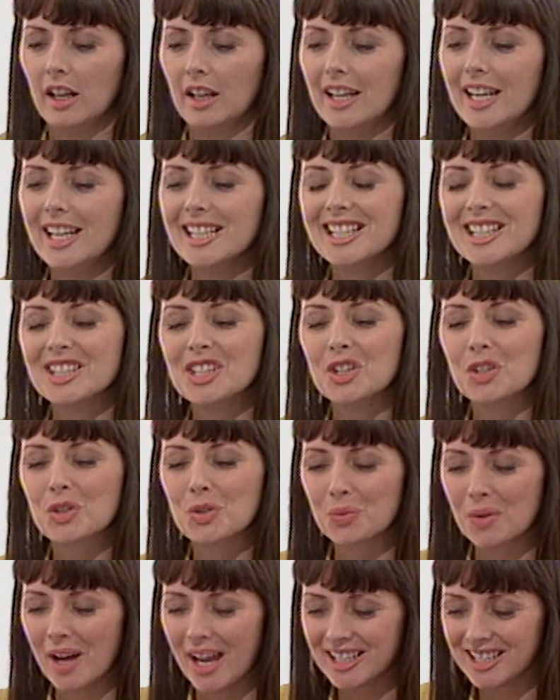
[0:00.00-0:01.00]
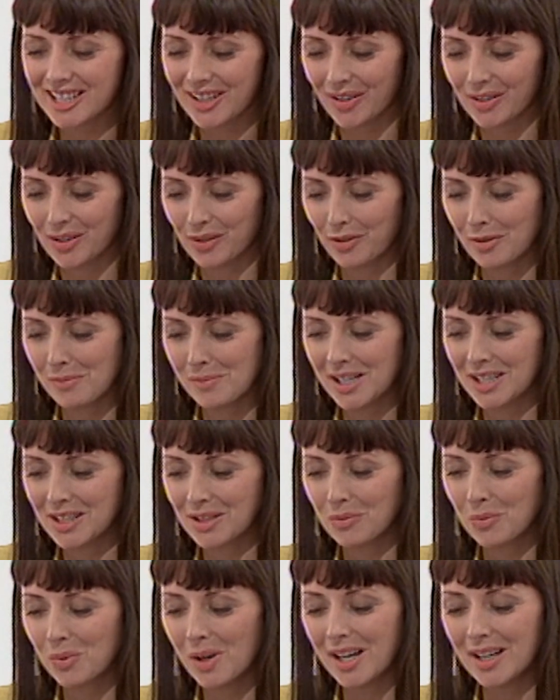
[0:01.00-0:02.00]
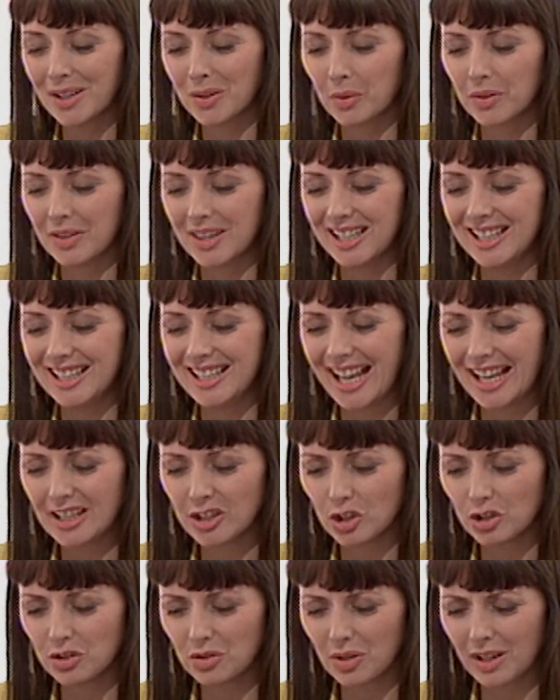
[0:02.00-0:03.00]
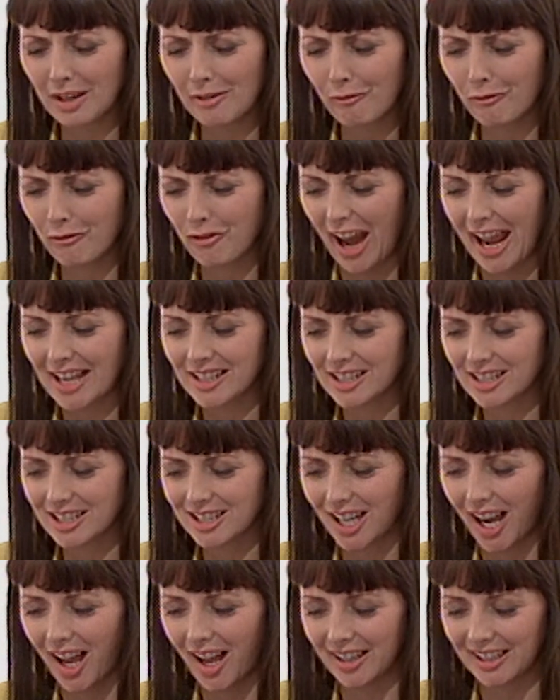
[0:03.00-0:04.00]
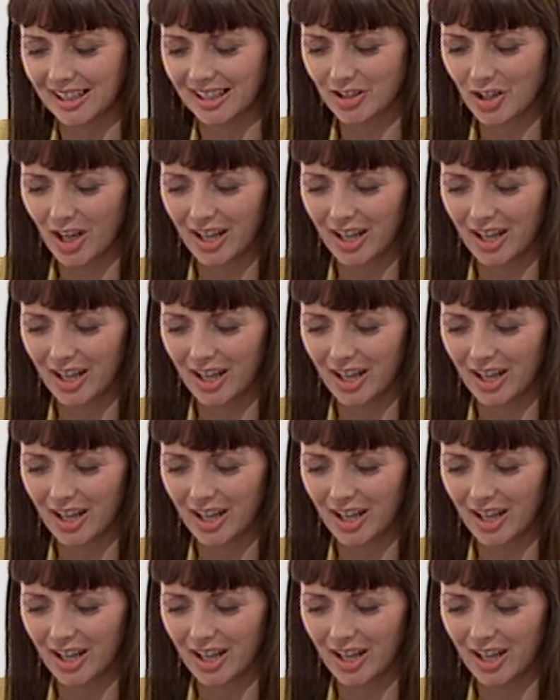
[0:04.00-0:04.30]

It is a great honour for me to work with the legendary Fred Dinenage.